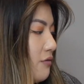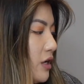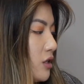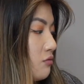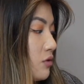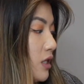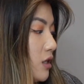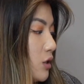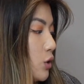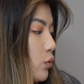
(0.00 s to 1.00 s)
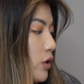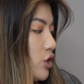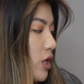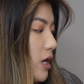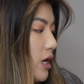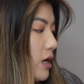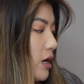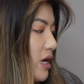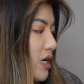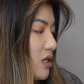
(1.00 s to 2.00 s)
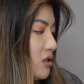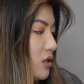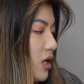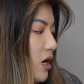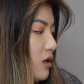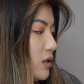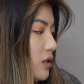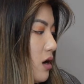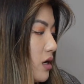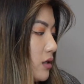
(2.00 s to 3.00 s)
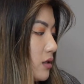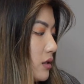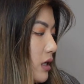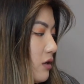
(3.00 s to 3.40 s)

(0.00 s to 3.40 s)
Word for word: I've heard it's really nice and squidgy and yeah, it looks nice.